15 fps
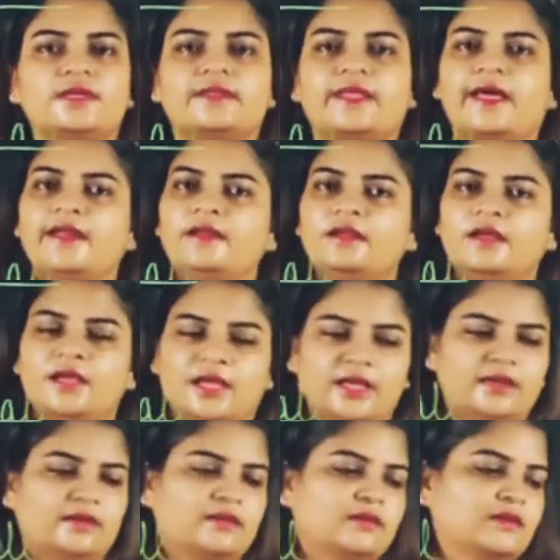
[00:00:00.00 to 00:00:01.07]
than
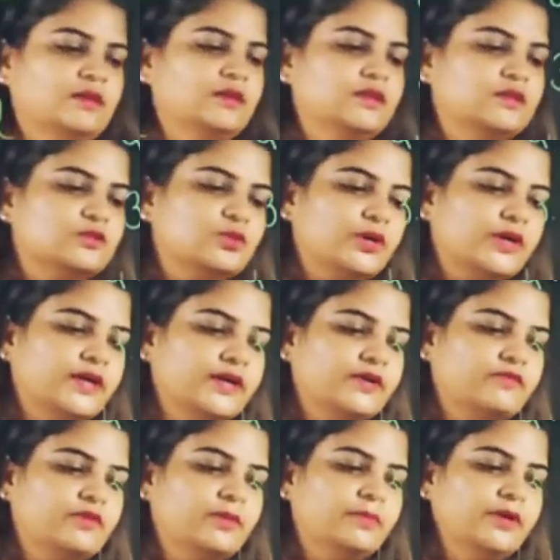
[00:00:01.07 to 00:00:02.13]
in. So here it
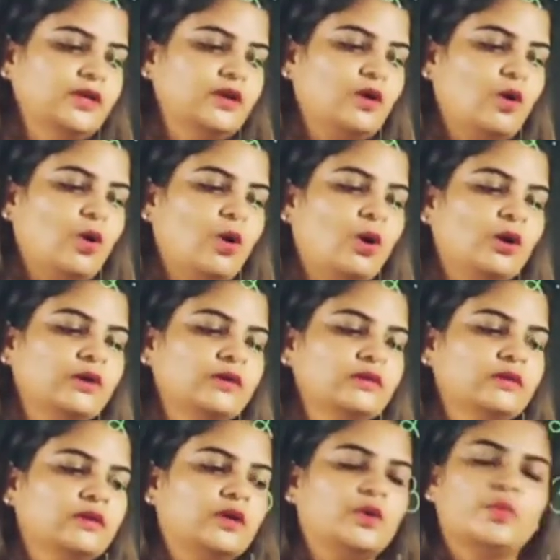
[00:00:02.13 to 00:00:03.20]
will be
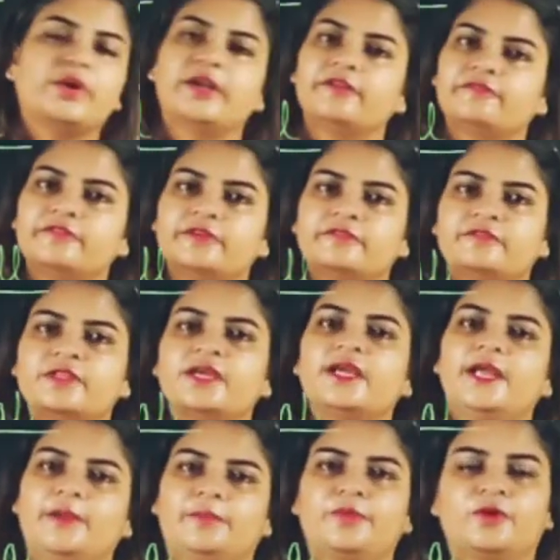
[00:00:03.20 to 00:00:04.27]
on 25th
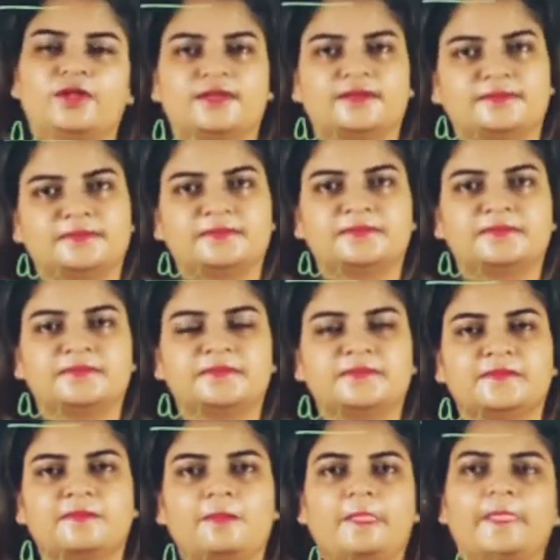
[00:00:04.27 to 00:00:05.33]
April.
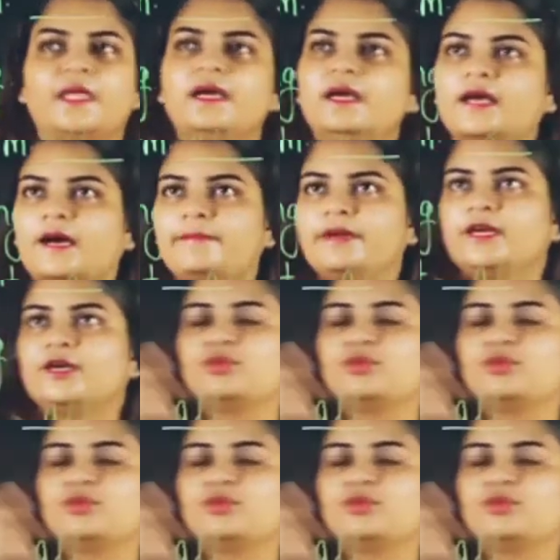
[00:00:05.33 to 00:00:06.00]
Coming to